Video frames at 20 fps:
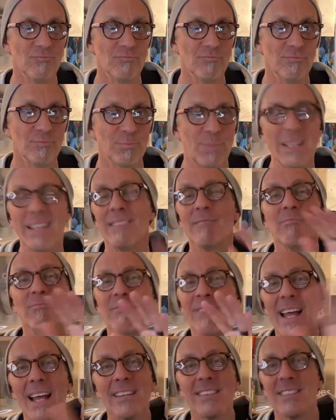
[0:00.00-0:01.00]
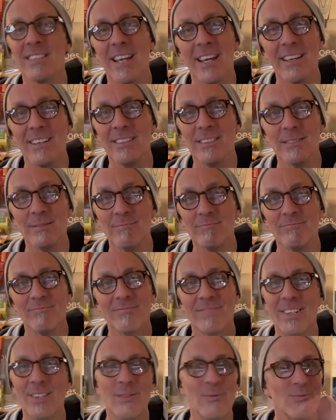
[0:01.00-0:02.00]
But that said,
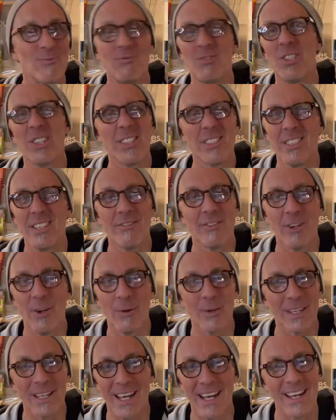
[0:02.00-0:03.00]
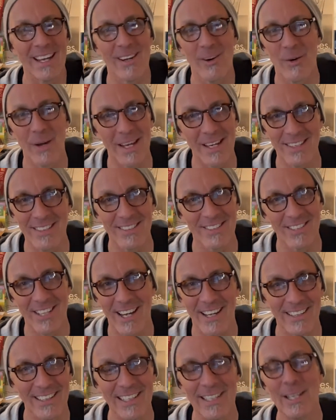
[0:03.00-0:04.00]
she doesn't even know what the KOA is
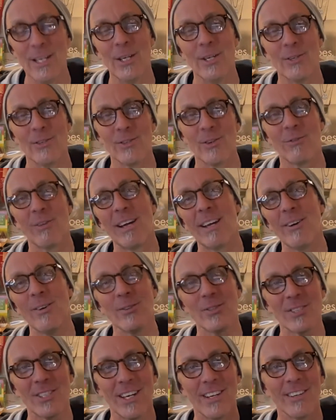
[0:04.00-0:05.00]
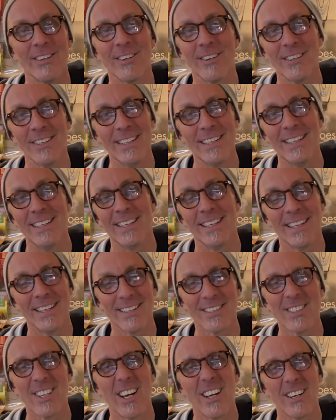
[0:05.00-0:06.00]
yet. So if I don't tell her
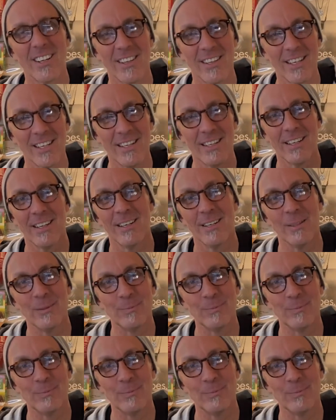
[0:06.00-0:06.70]
it's kind of the